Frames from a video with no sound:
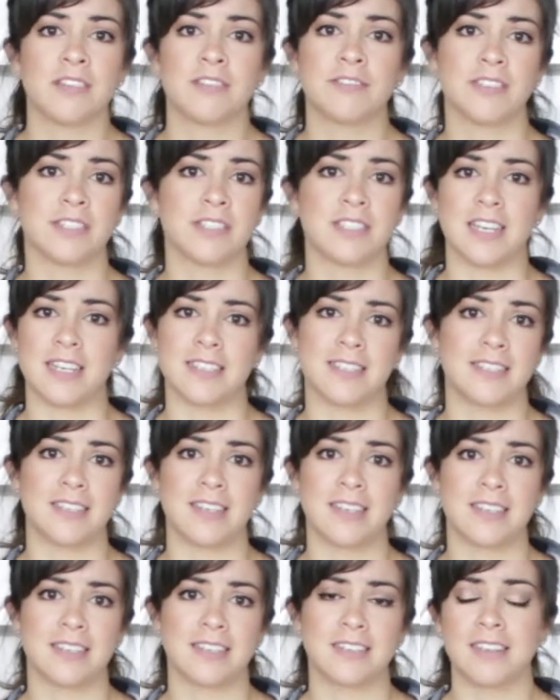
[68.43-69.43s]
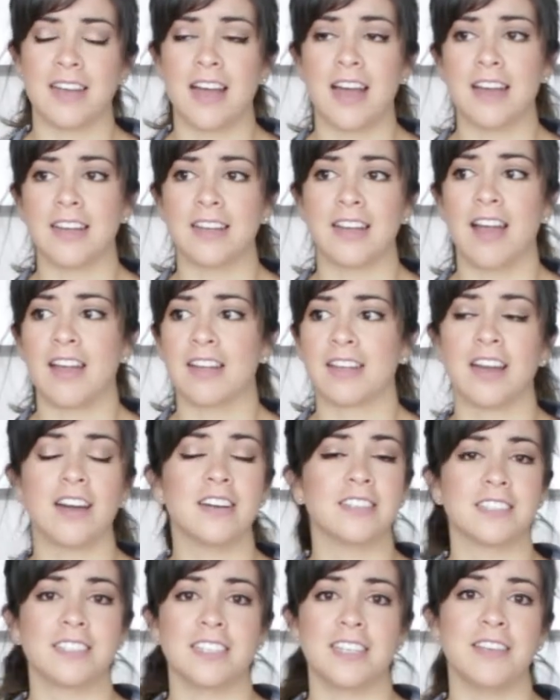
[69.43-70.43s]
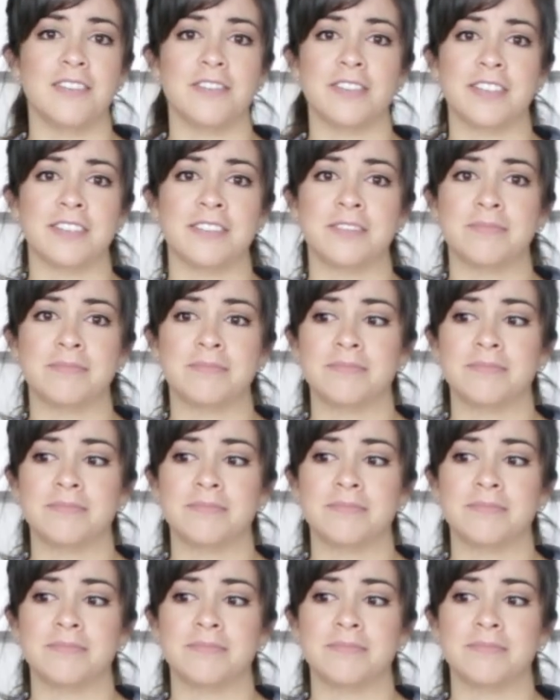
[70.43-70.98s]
fantastic. I can't even